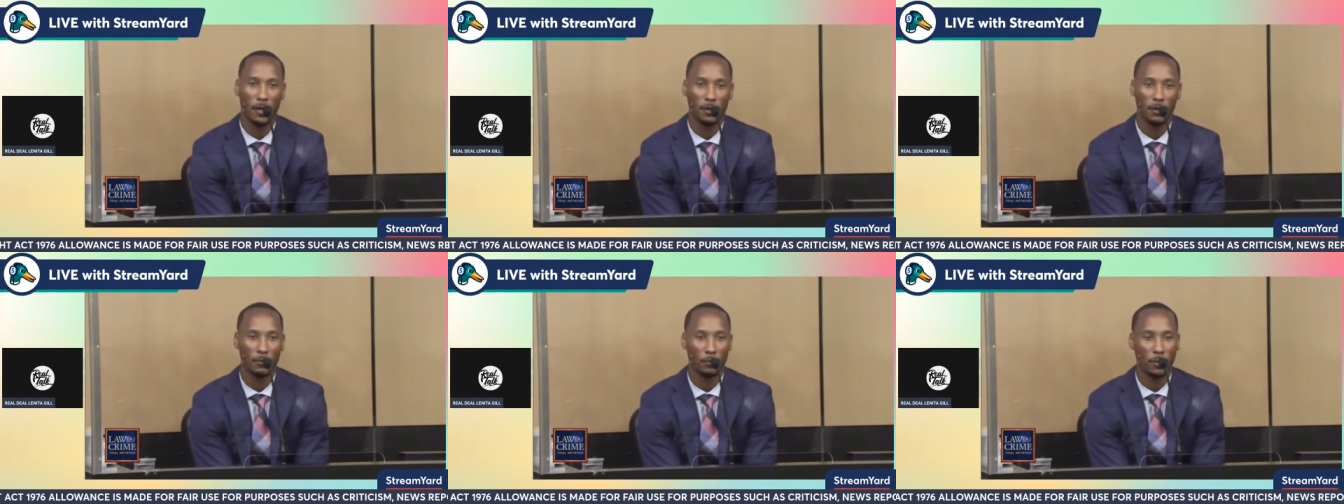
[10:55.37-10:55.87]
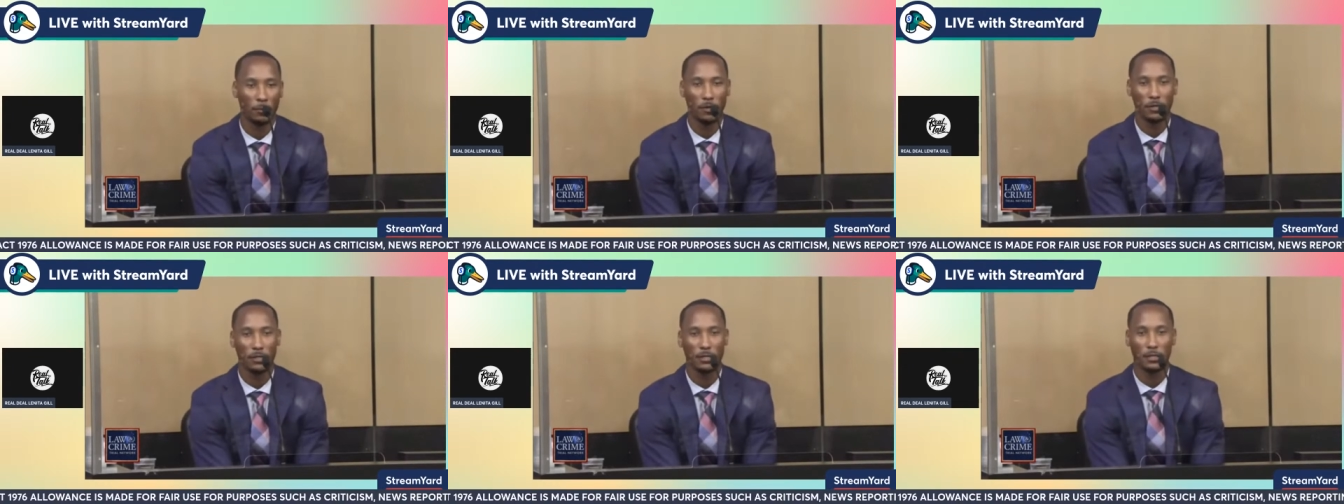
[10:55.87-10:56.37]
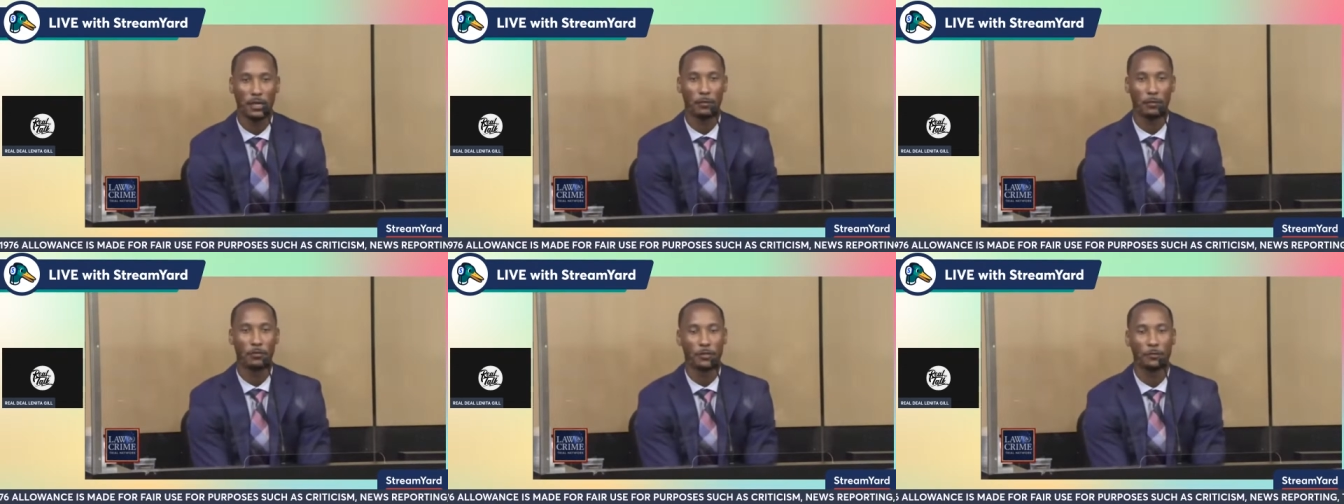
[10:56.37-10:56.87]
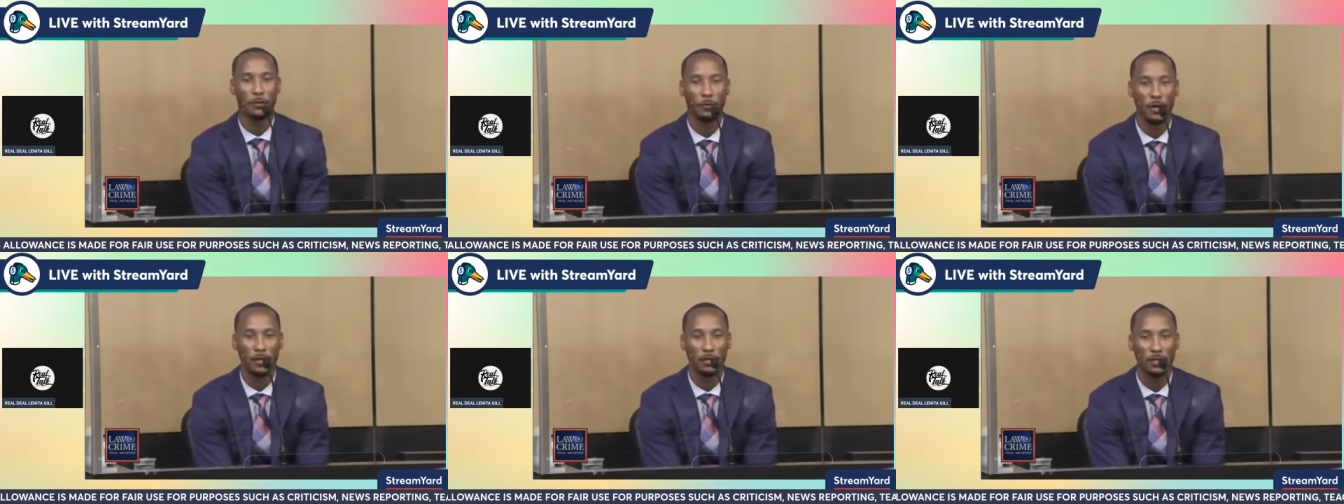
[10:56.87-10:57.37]
came back. My brother, he's like
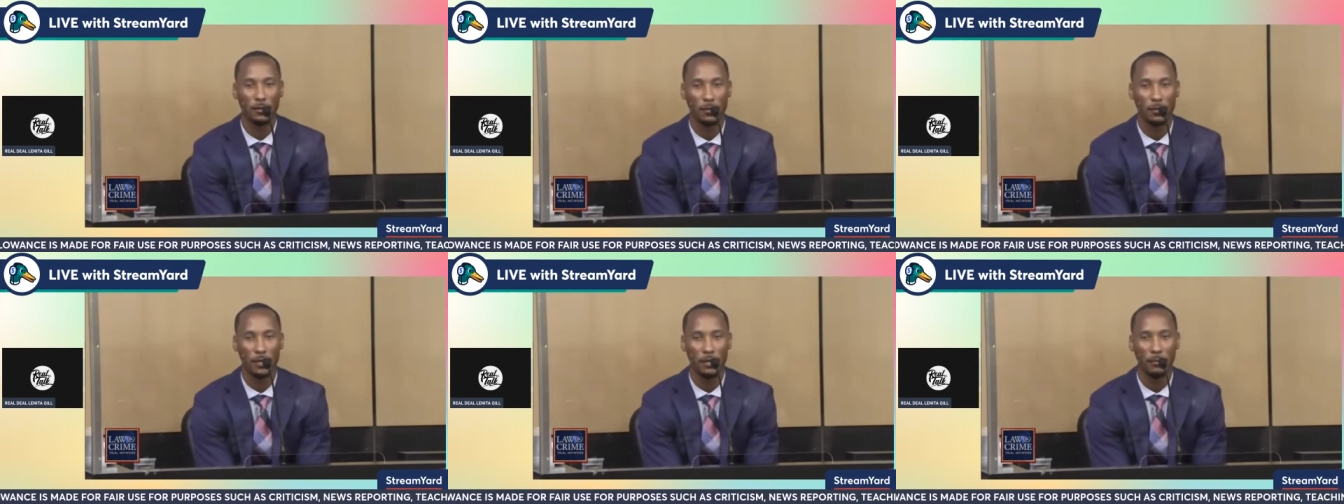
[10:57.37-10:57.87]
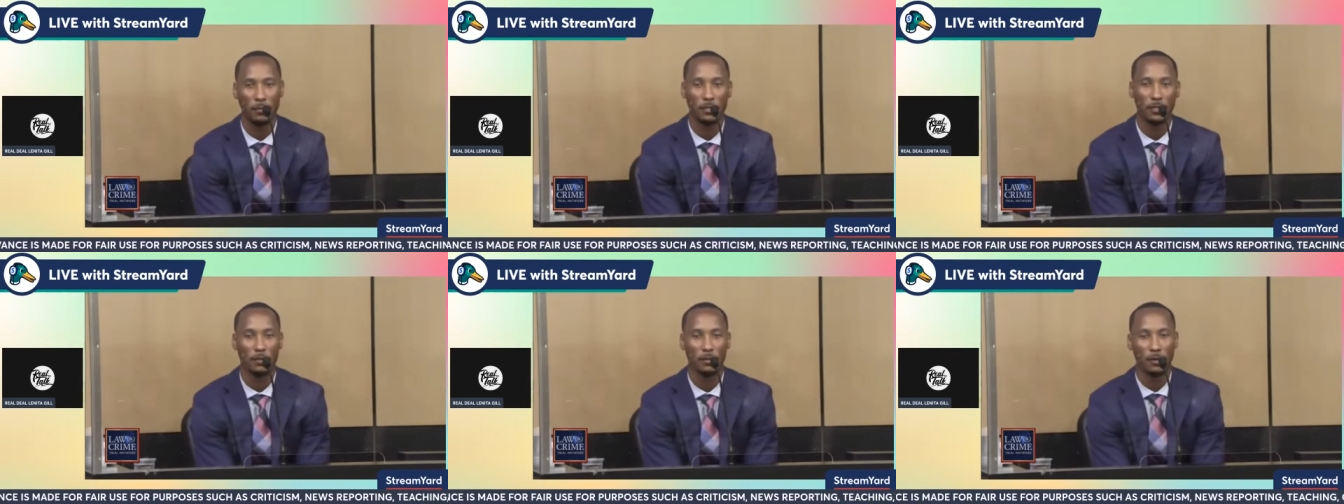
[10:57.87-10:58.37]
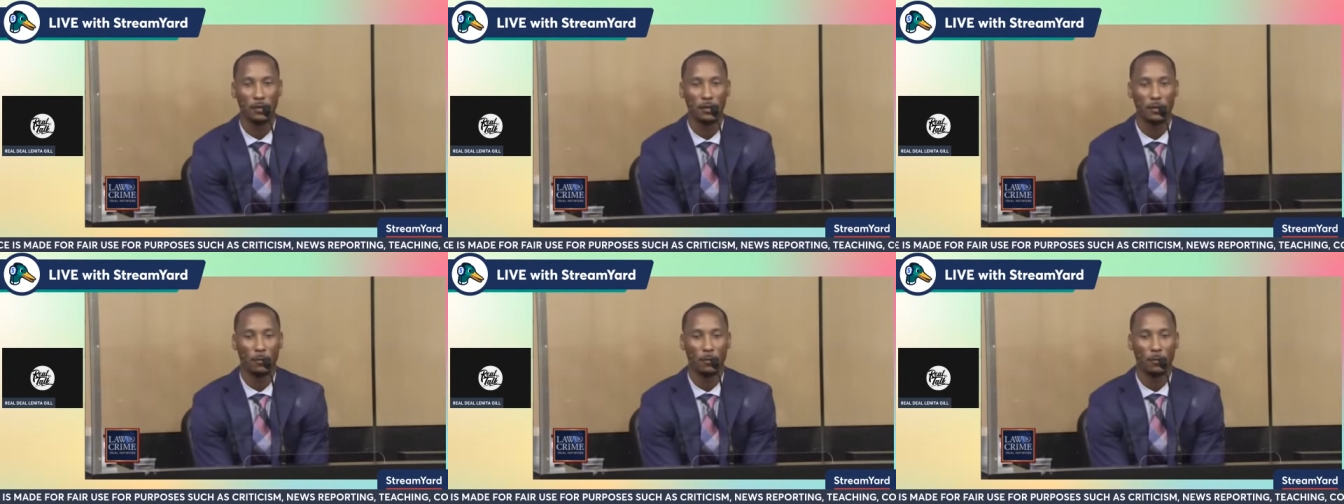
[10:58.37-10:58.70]
pushing me back type thing, but she